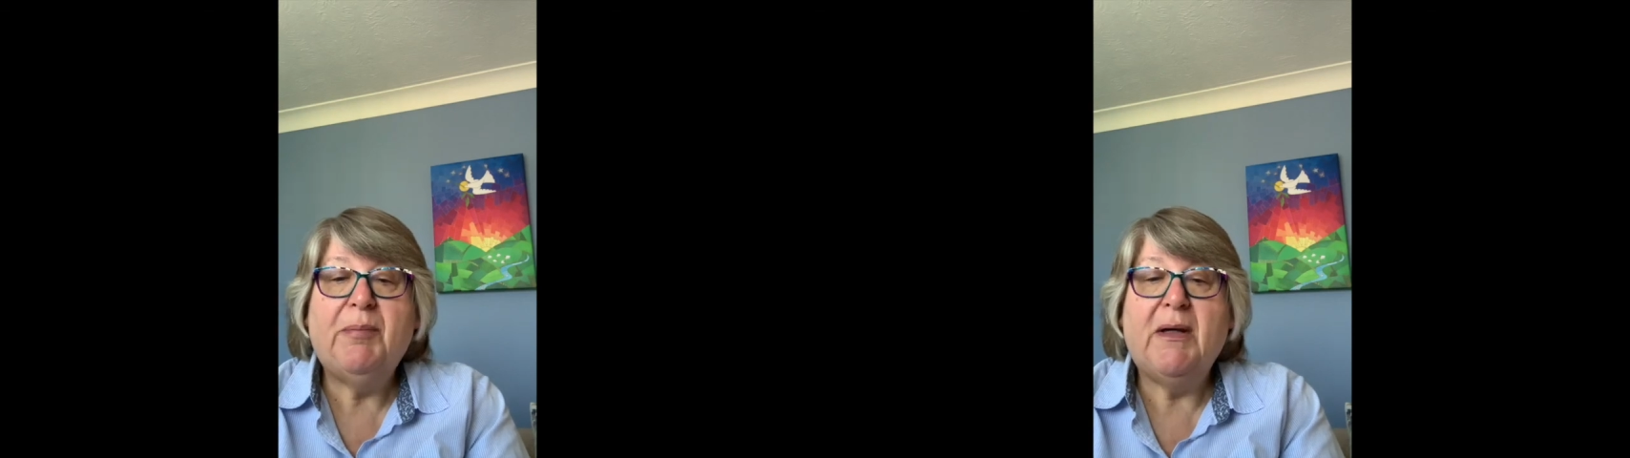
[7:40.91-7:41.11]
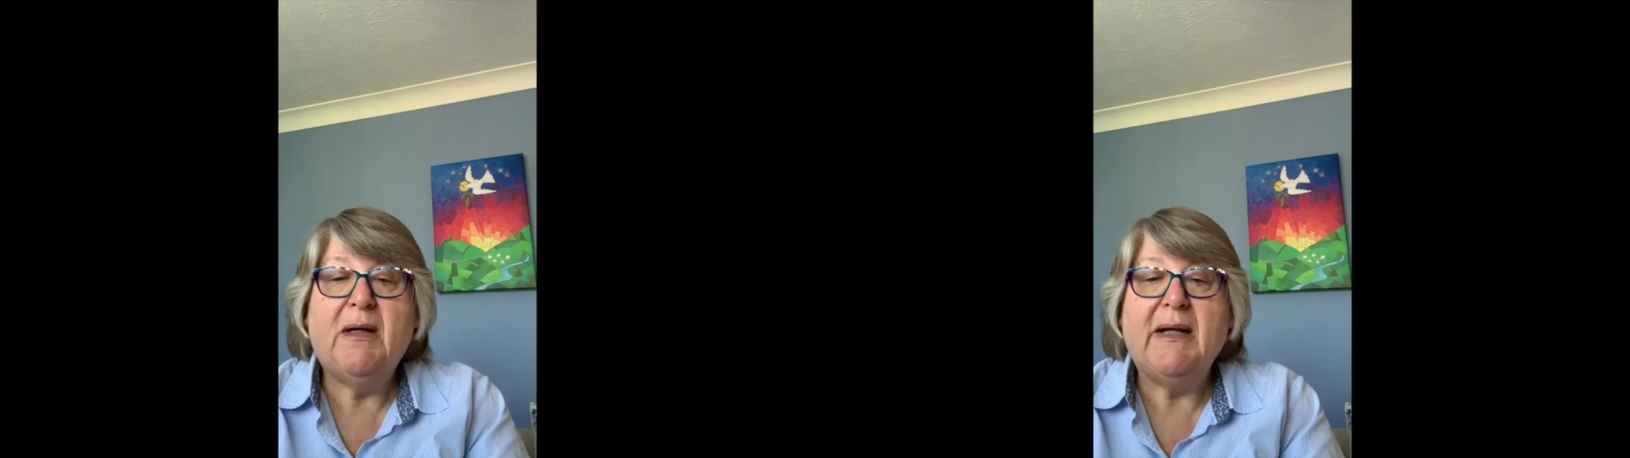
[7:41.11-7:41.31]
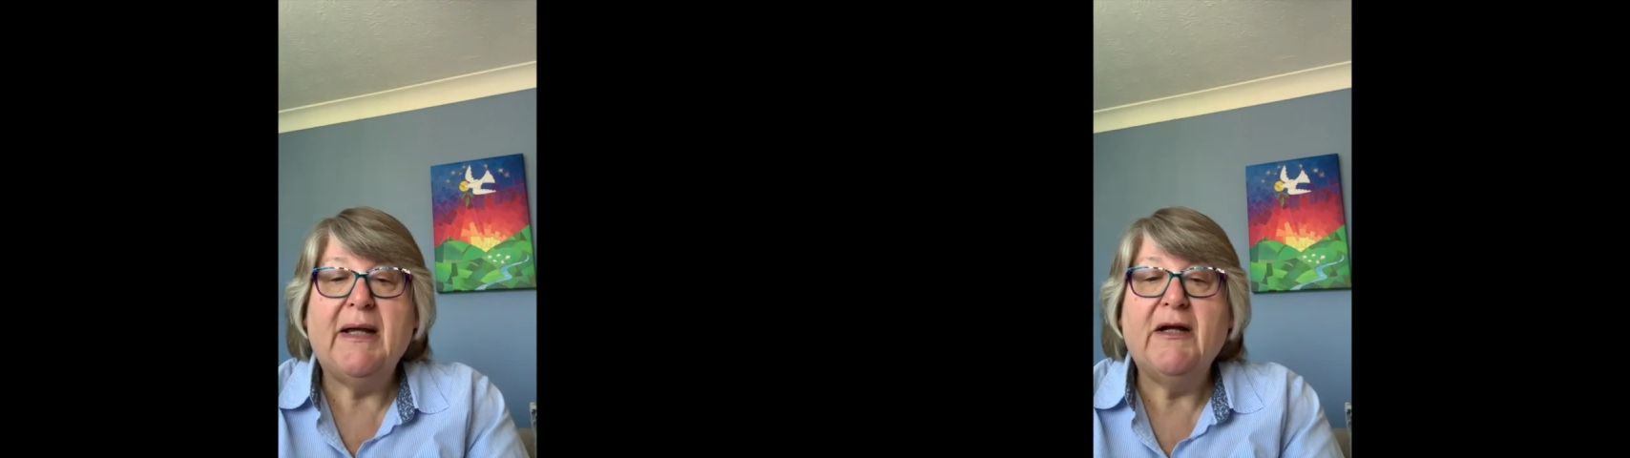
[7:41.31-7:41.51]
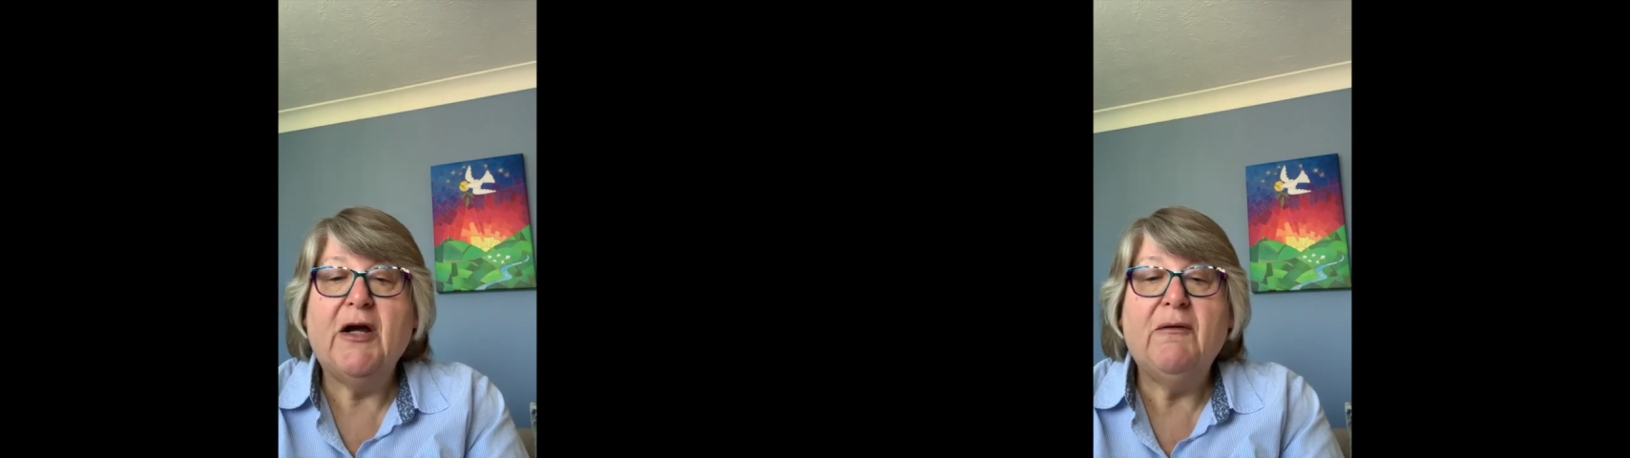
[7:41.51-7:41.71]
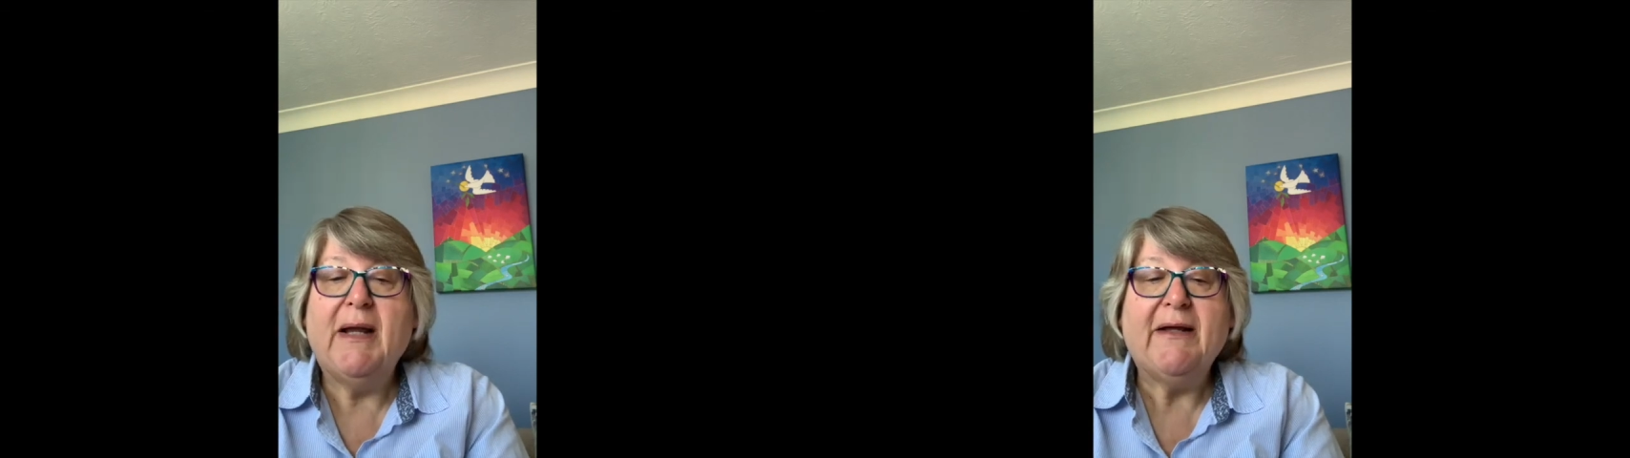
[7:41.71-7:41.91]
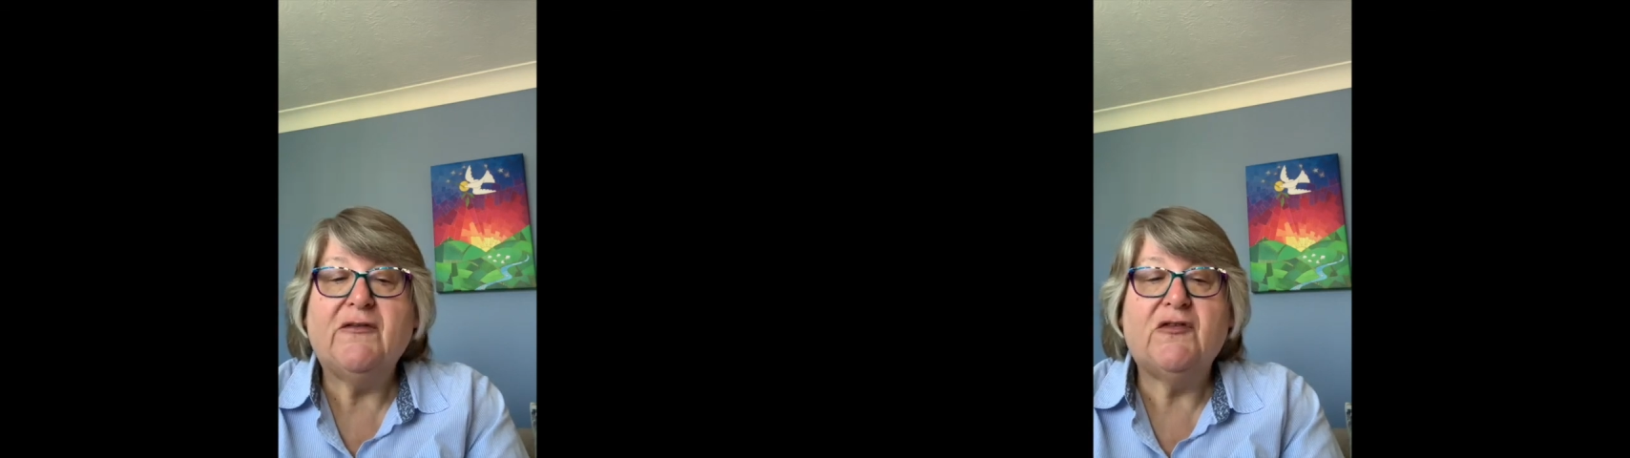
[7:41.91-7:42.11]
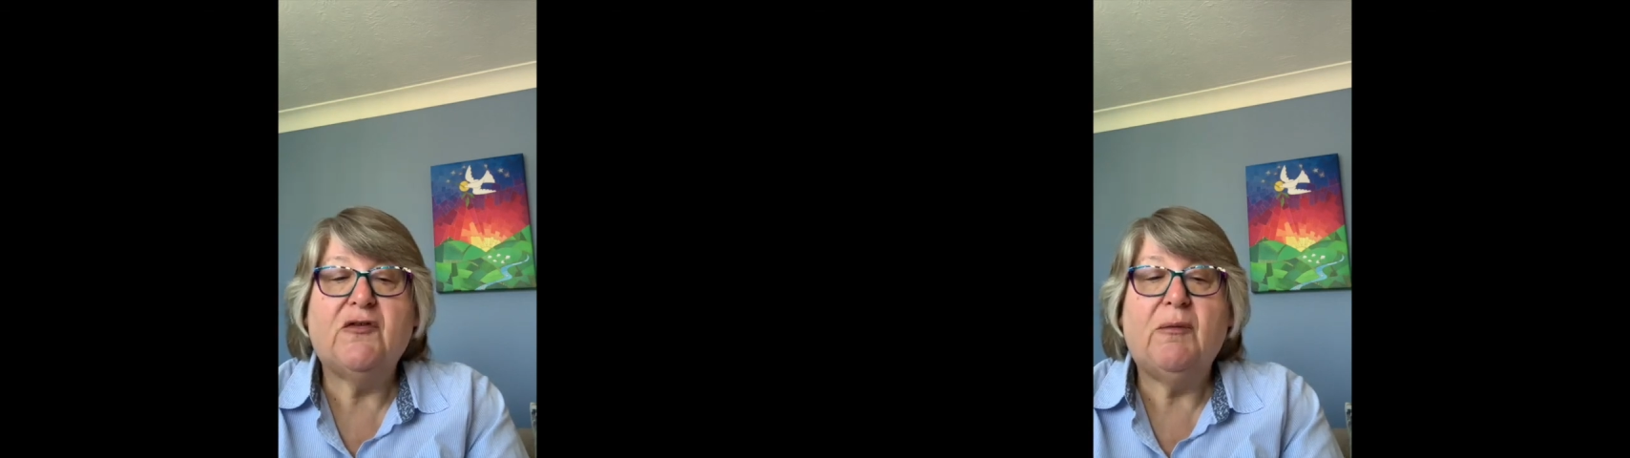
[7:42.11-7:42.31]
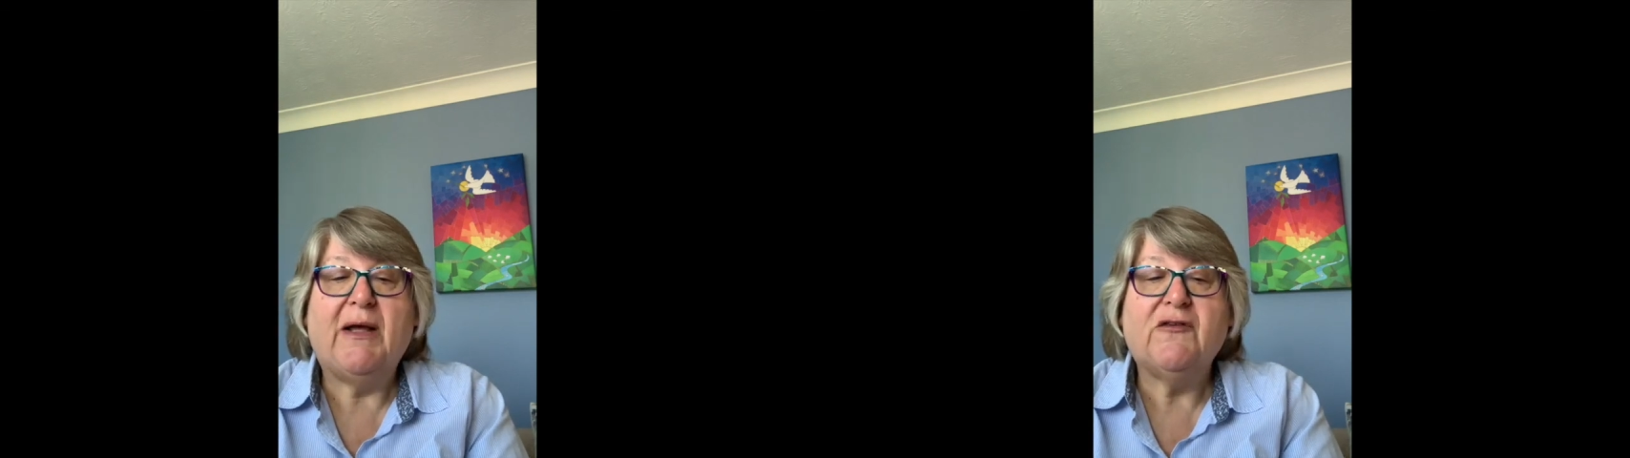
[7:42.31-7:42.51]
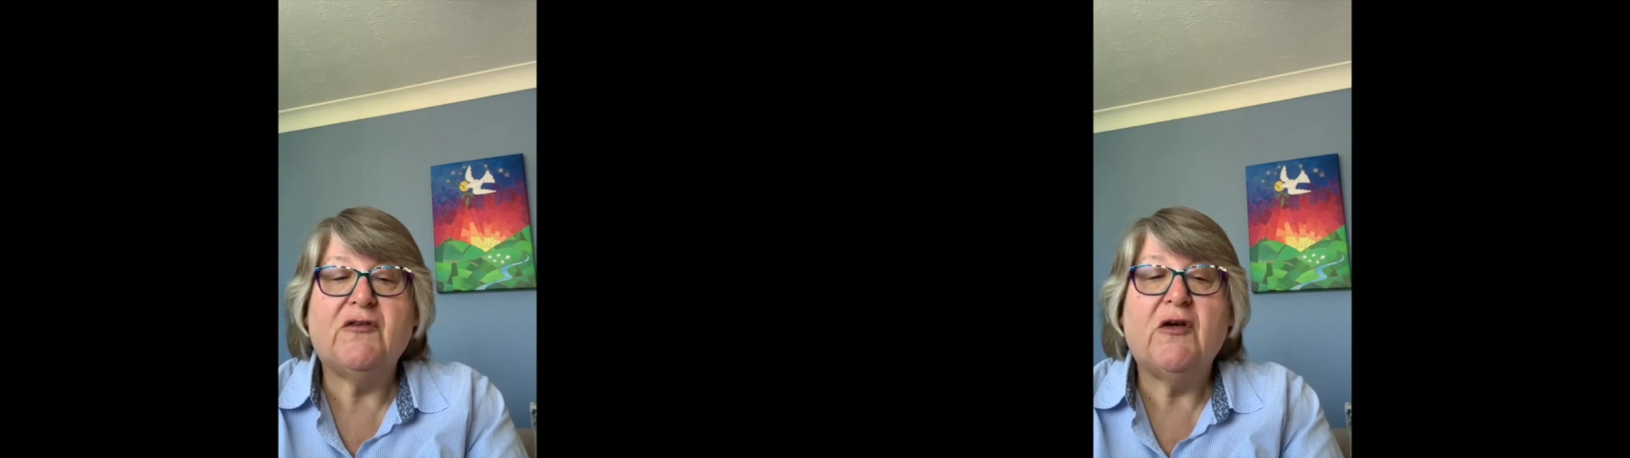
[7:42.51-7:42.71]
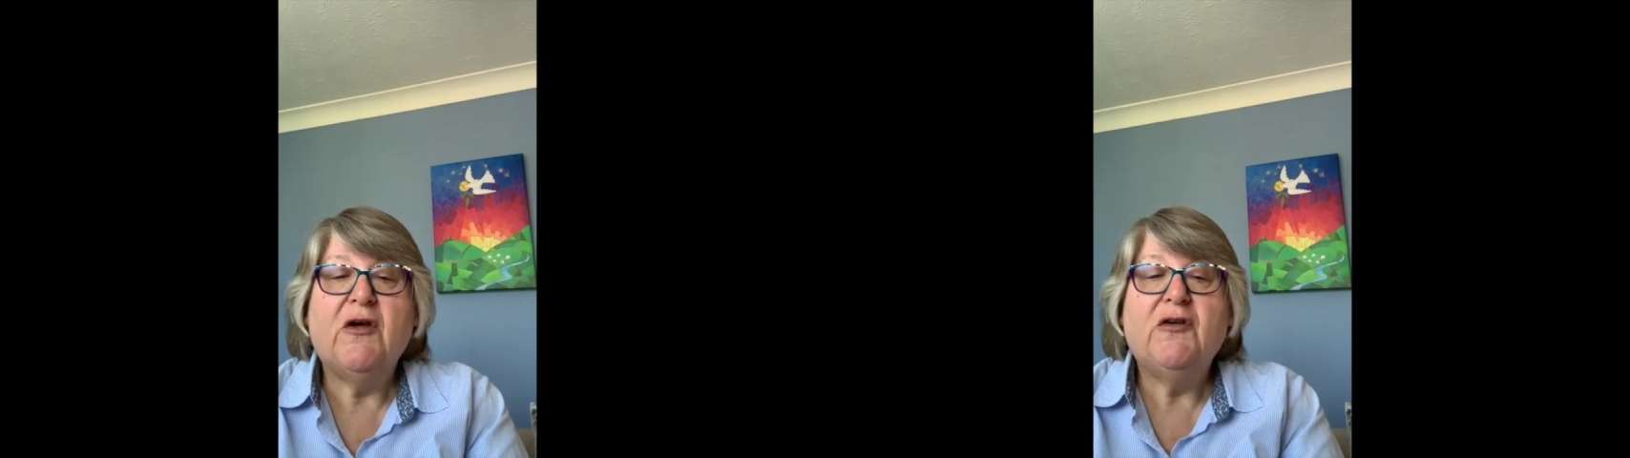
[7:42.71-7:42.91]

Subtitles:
early and go late to rest,